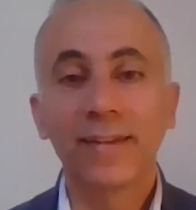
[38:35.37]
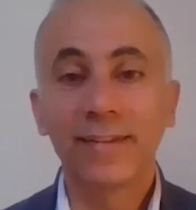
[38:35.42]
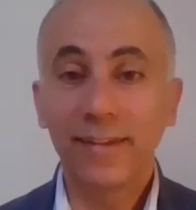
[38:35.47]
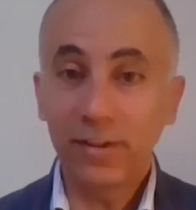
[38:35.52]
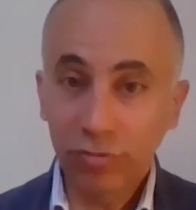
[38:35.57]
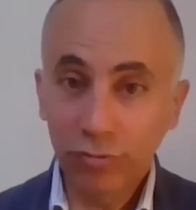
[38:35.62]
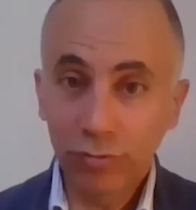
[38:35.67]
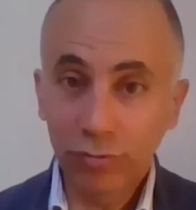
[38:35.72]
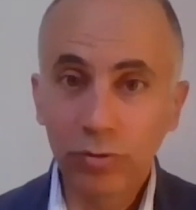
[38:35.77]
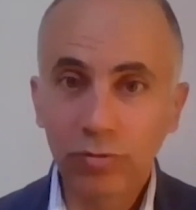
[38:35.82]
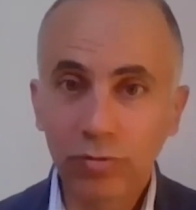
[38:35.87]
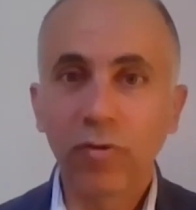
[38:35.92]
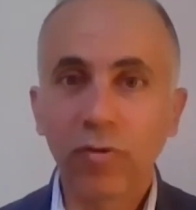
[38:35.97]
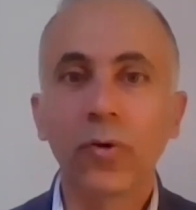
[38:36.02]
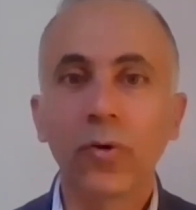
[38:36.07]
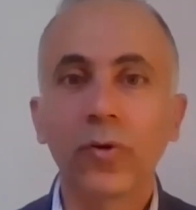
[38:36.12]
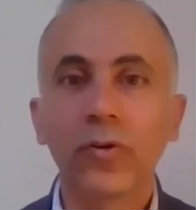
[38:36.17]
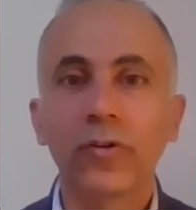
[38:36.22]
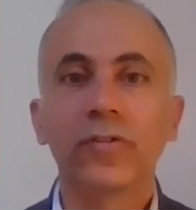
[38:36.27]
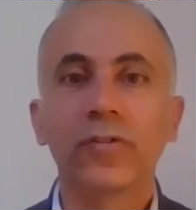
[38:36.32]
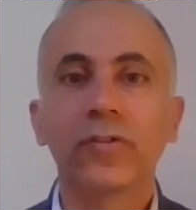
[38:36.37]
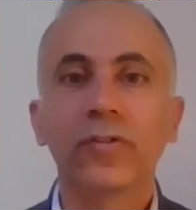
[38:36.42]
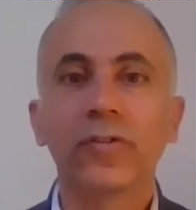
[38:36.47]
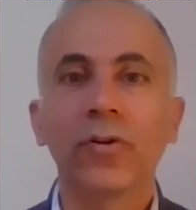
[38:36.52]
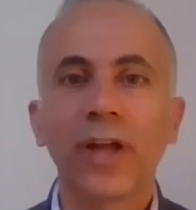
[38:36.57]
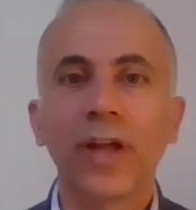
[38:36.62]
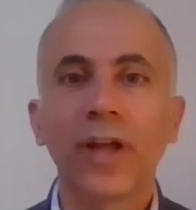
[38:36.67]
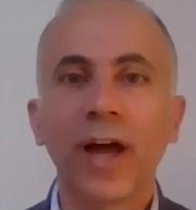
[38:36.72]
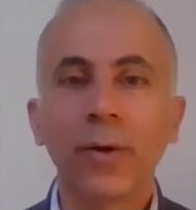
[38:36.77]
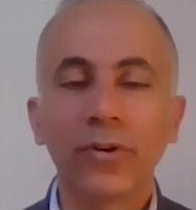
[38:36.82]
and they should focus
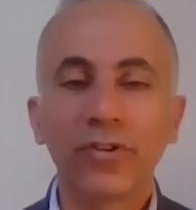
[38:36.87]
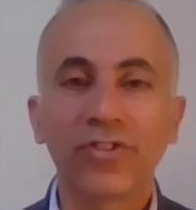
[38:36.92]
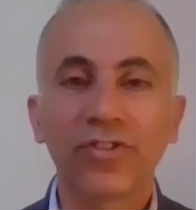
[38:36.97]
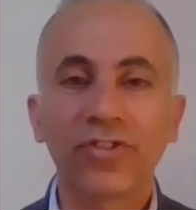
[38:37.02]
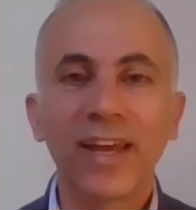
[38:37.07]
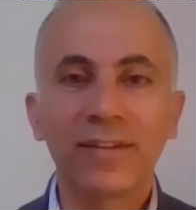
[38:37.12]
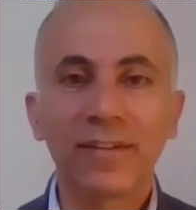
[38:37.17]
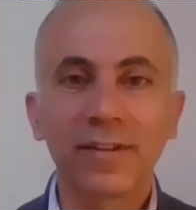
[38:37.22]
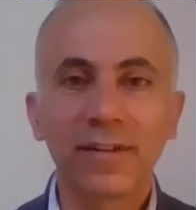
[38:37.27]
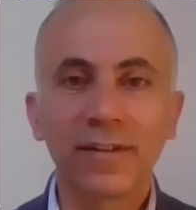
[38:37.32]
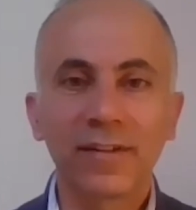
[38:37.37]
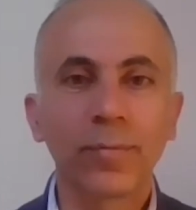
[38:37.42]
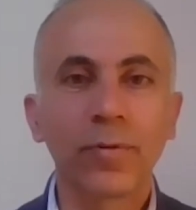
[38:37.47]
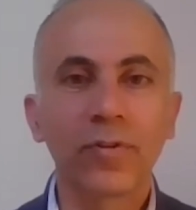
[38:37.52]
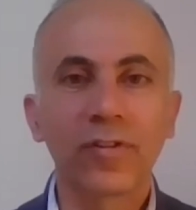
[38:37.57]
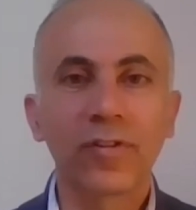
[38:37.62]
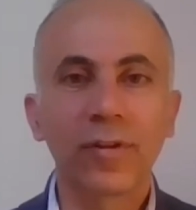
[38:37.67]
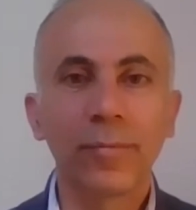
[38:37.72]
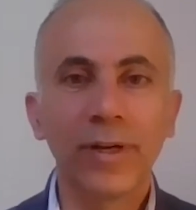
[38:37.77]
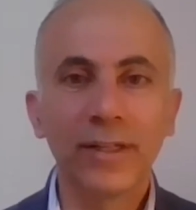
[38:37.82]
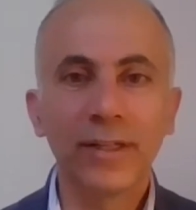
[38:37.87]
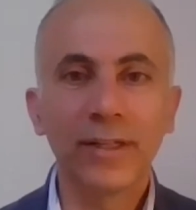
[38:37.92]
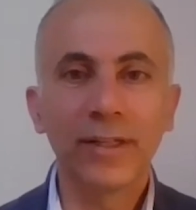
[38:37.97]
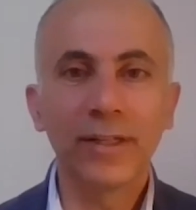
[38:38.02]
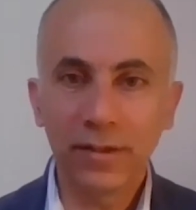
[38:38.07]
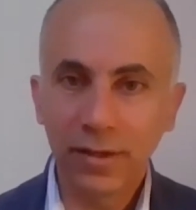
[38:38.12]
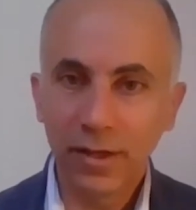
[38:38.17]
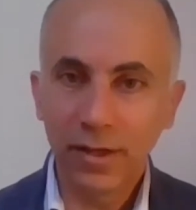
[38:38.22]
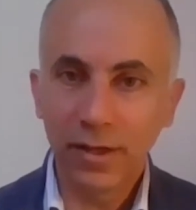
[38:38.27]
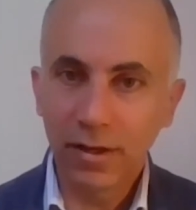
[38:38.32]
on our shared
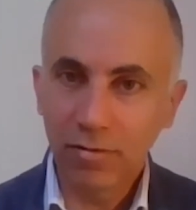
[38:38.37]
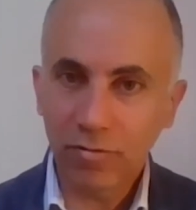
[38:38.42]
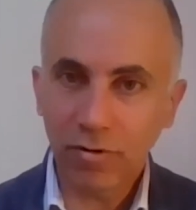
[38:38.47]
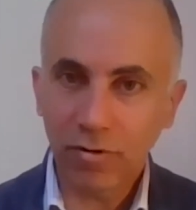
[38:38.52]
responsibility